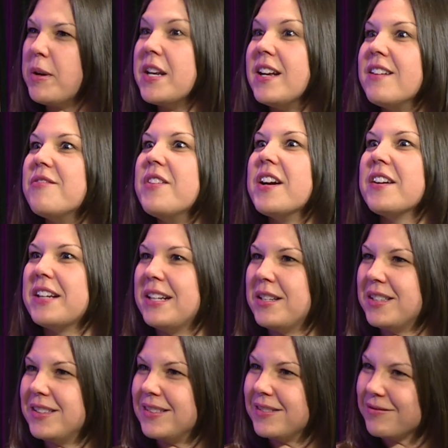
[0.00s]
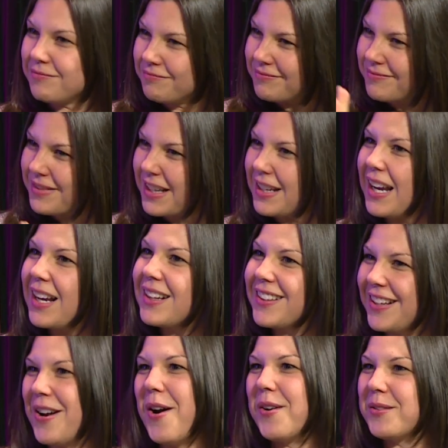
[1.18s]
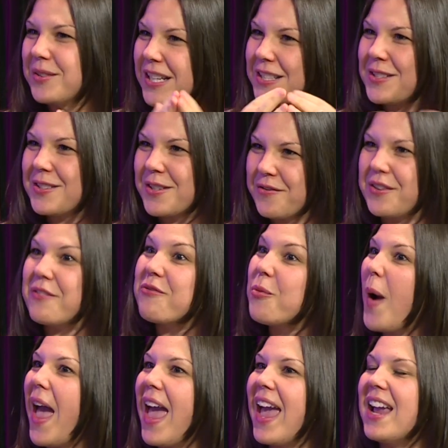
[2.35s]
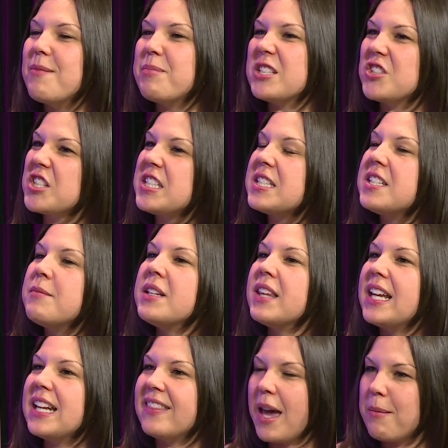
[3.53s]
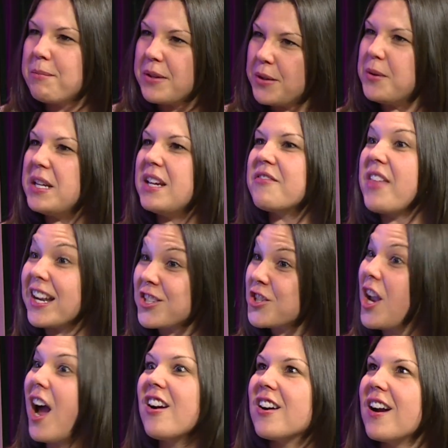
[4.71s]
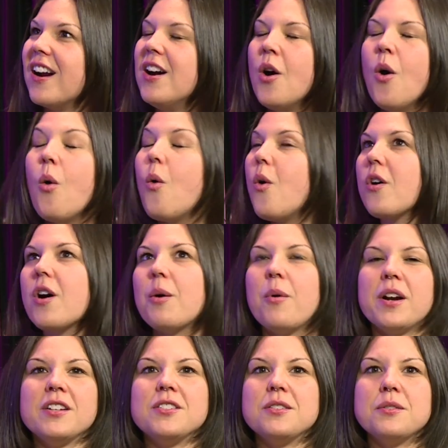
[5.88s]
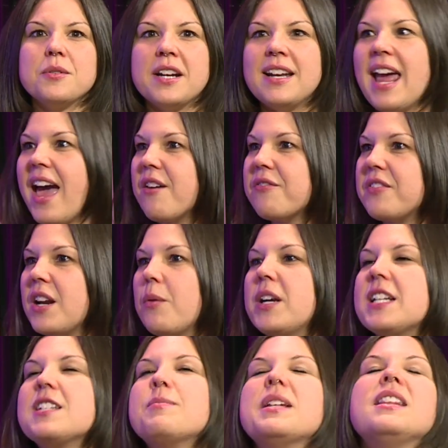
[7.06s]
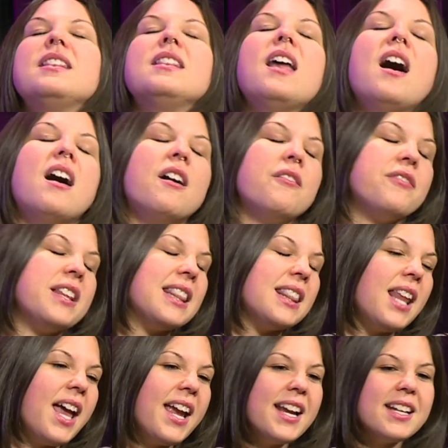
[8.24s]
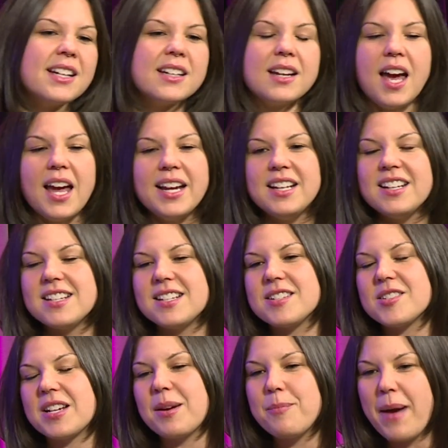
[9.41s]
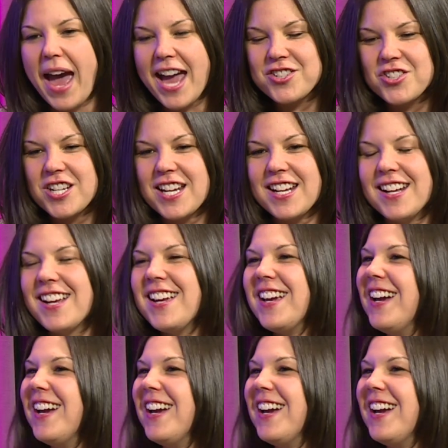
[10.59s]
but in a very conservative way, but just stimulating that beauty of that chakra. Or I want to do an F, and I want it to be love and light and kindness and compassion.